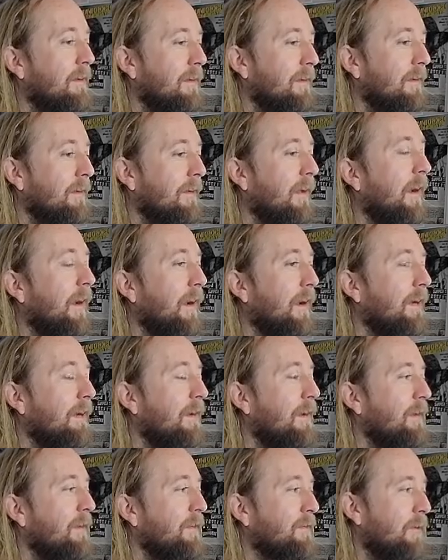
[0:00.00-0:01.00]
Yeah.
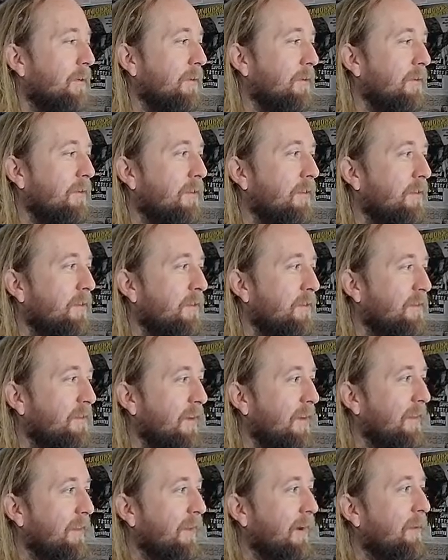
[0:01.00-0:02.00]
So just
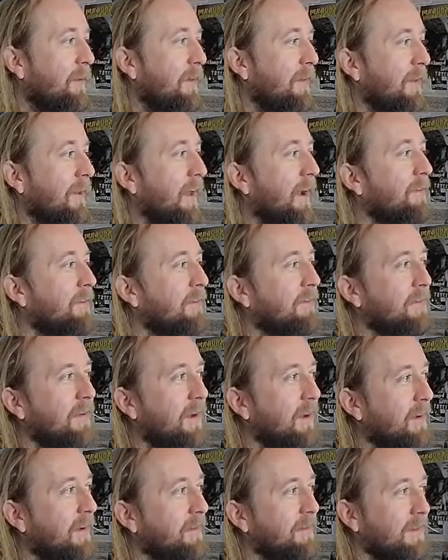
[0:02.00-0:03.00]
sitting there with an
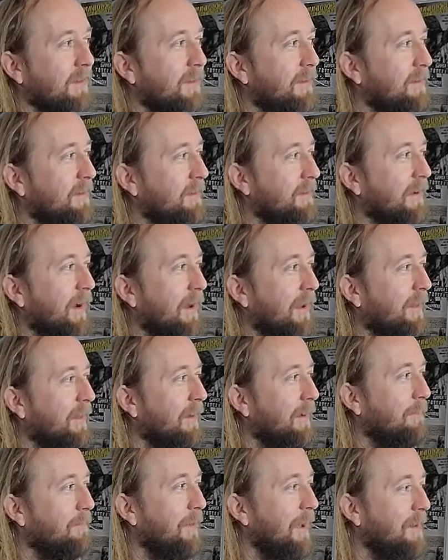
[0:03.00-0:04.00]
exercise, and this is kind of
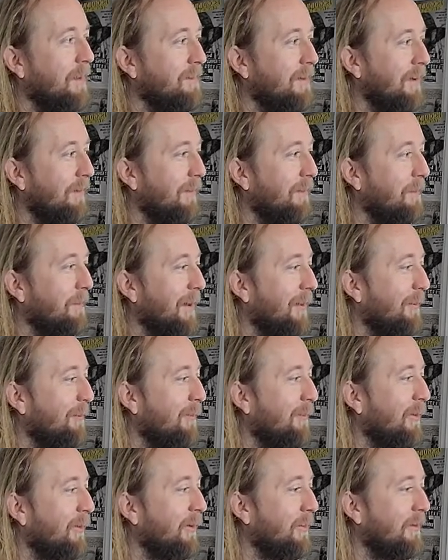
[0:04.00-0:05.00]
like a page out of a metal
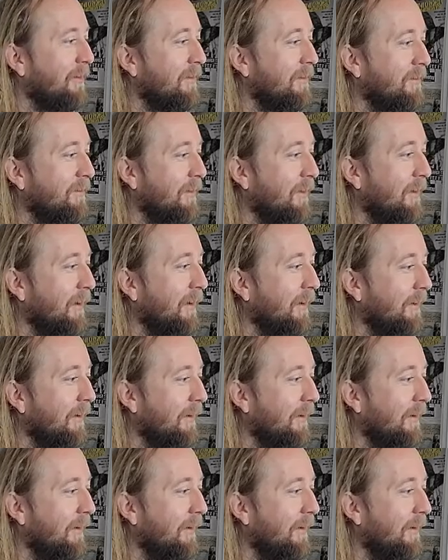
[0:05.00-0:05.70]
book, but just going,